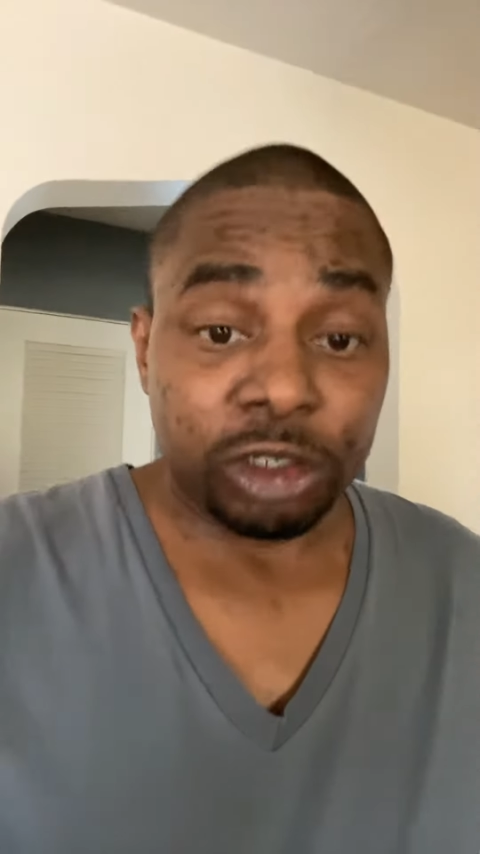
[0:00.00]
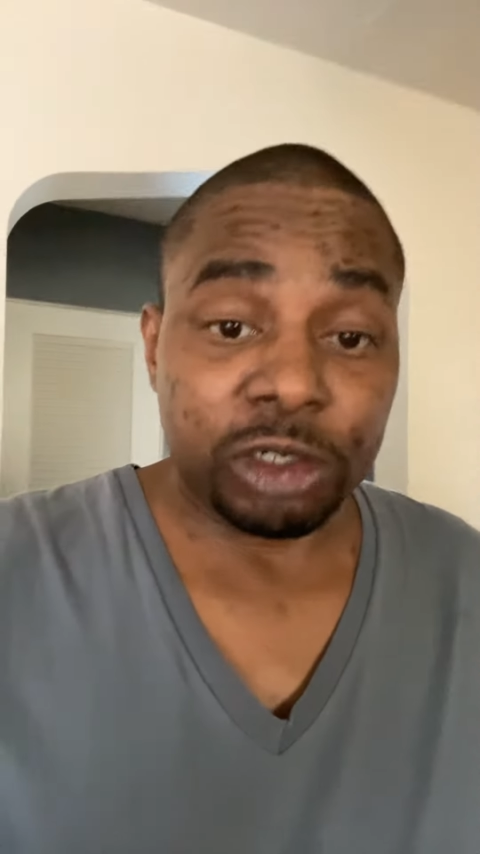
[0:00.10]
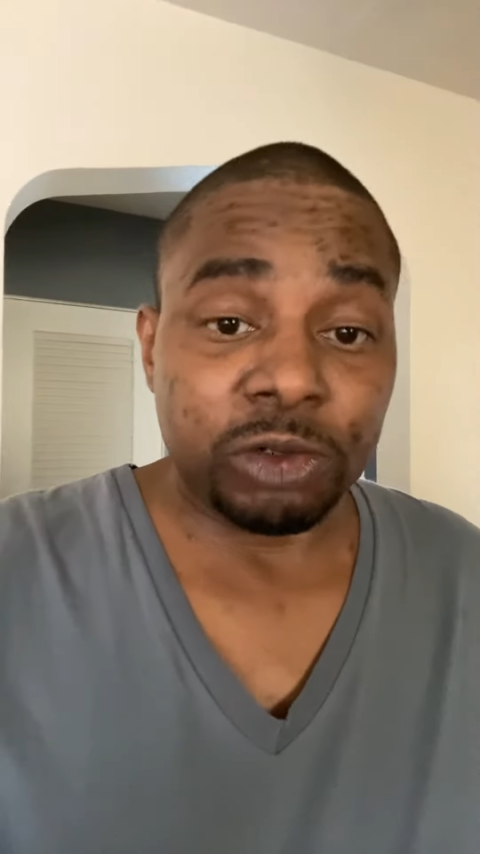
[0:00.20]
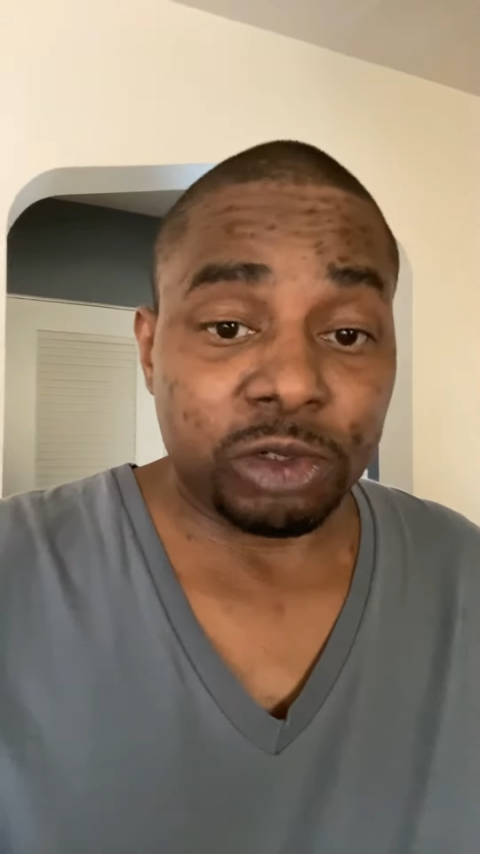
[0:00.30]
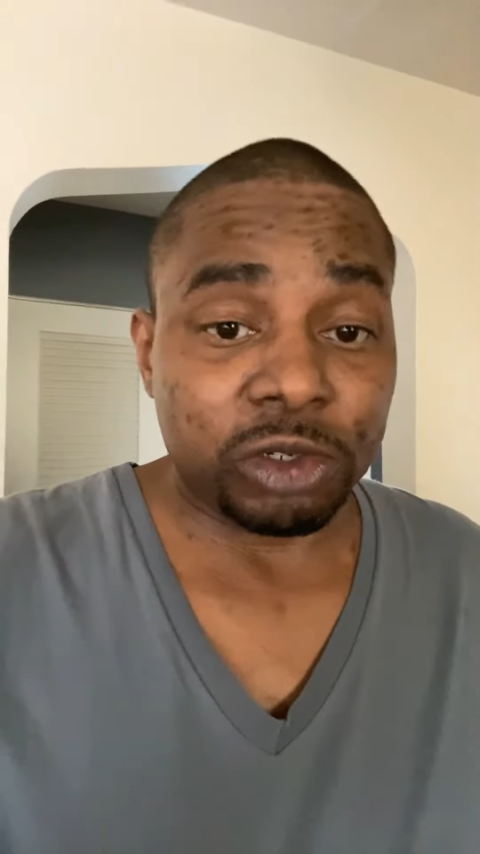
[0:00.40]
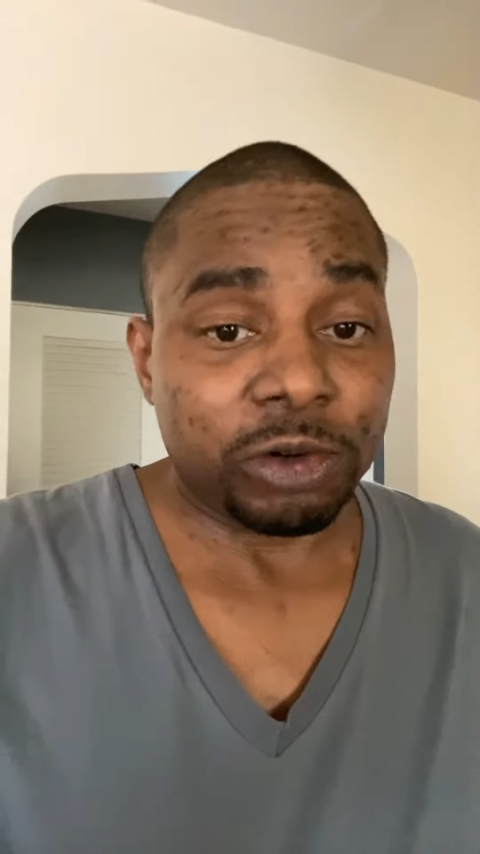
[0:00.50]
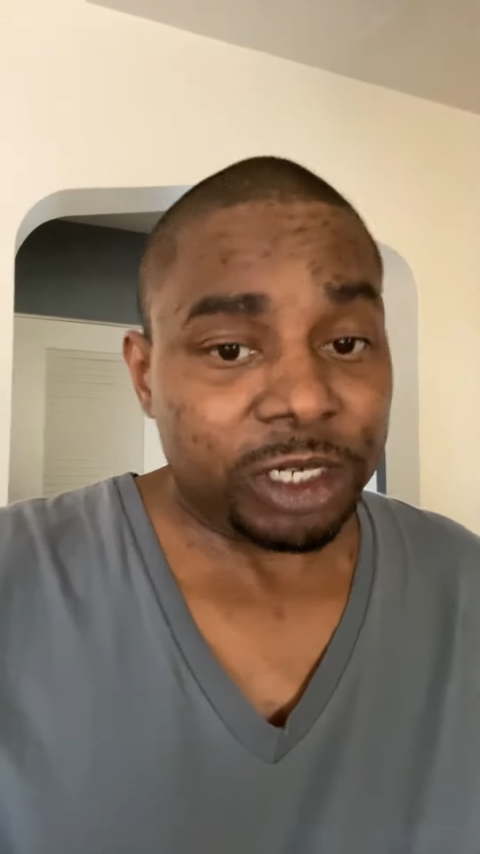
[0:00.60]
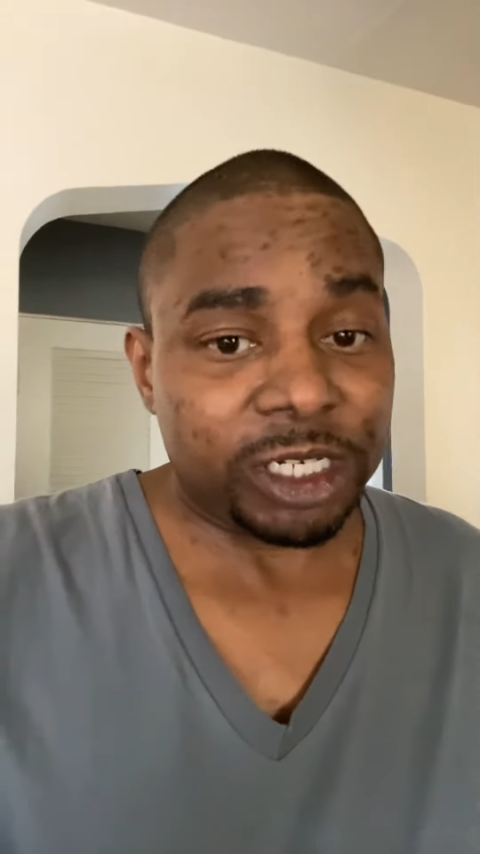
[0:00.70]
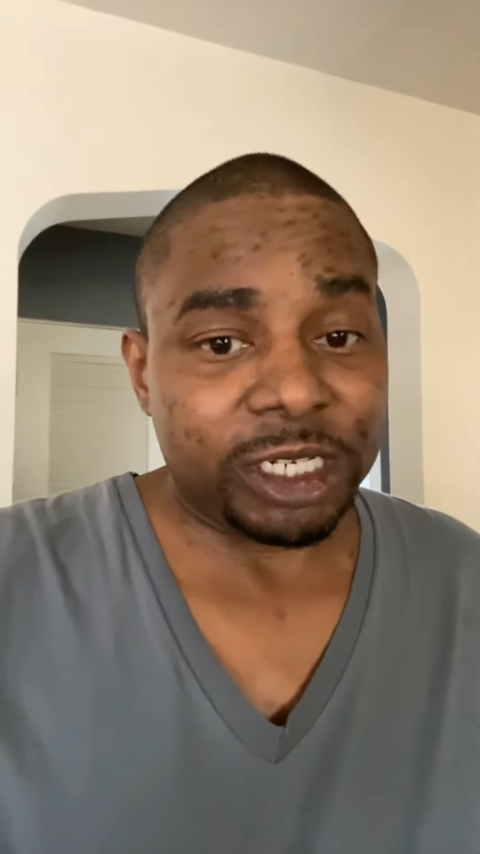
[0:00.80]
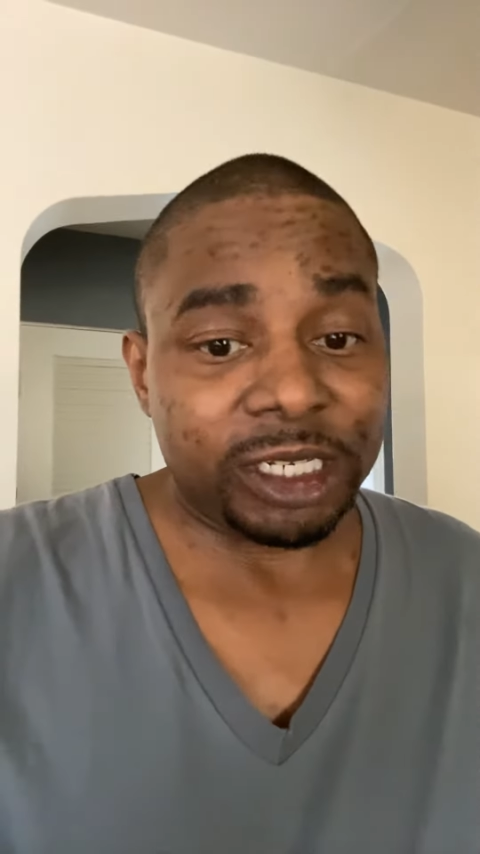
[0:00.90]
shoe
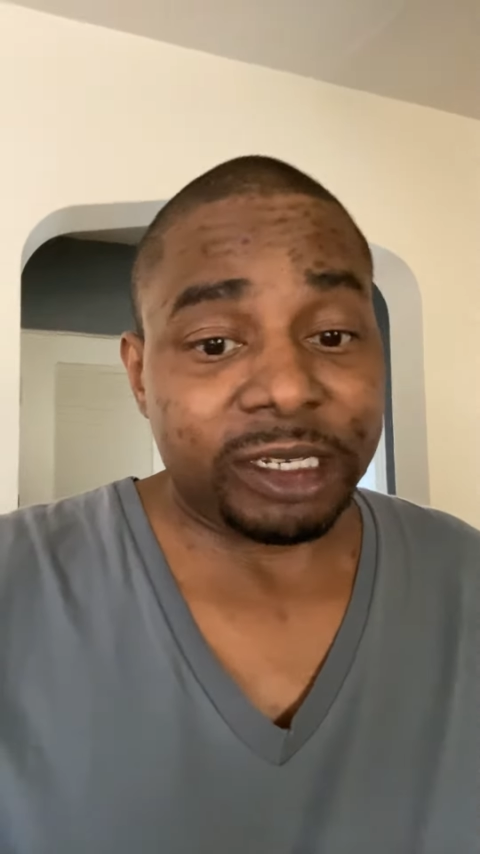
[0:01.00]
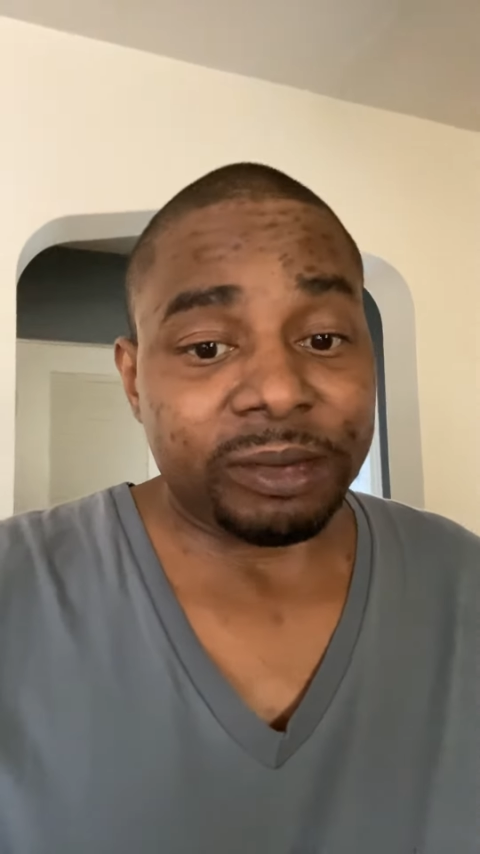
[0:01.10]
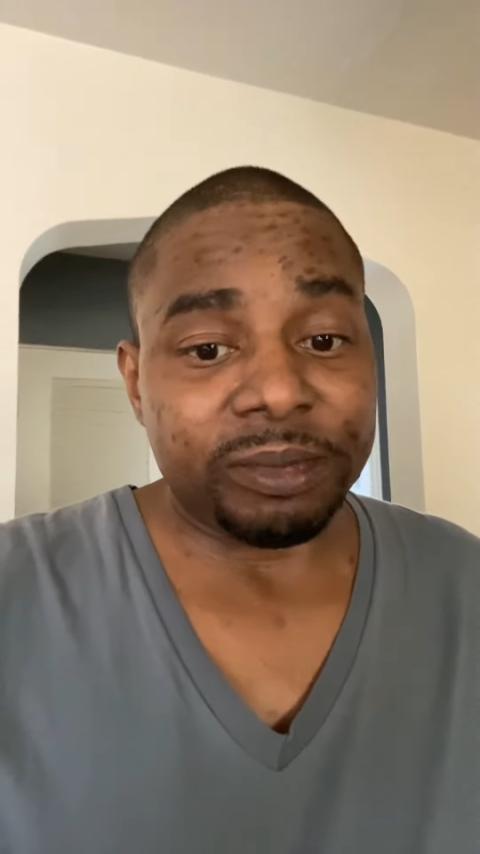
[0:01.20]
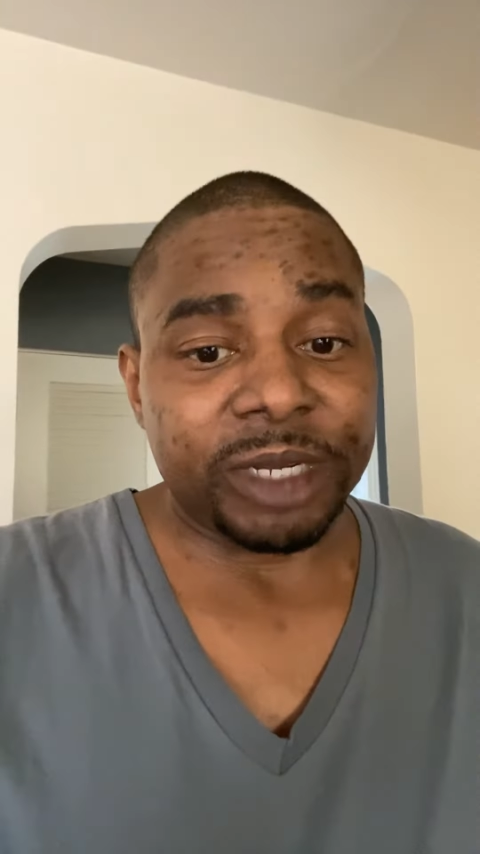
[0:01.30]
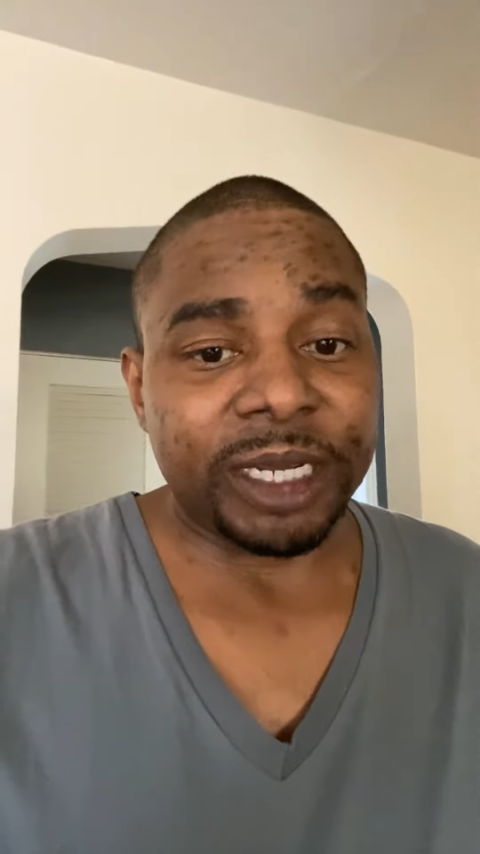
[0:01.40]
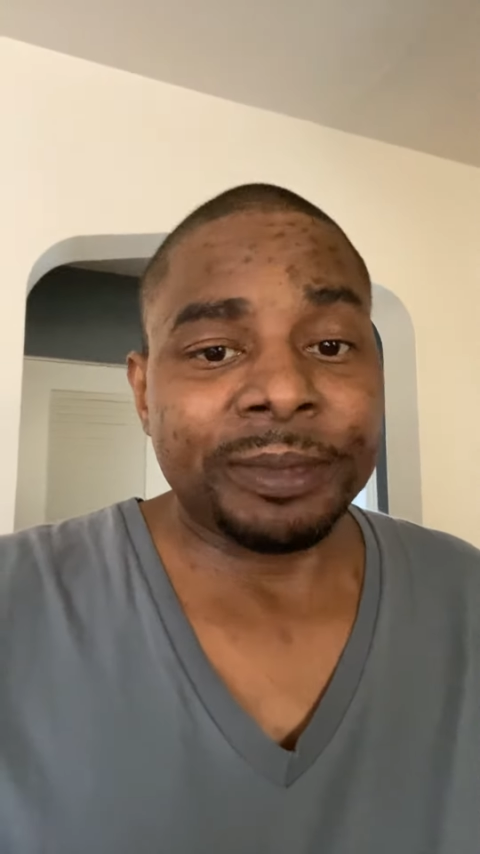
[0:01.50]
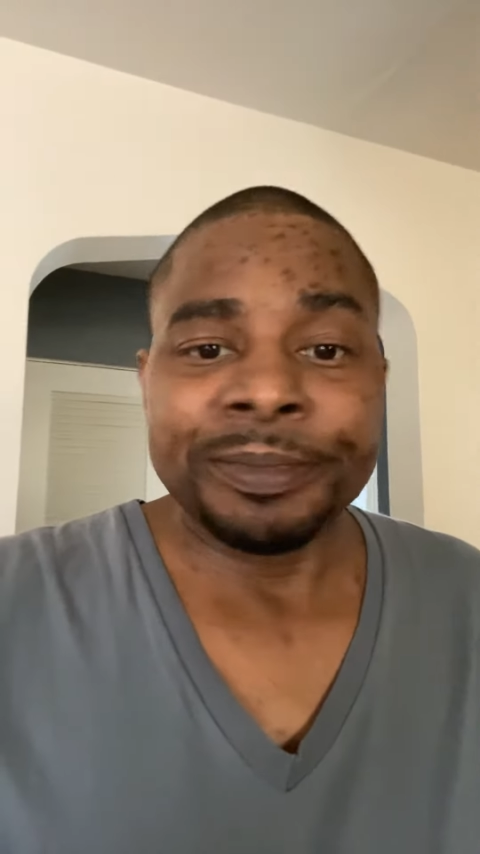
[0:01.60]
storage system, but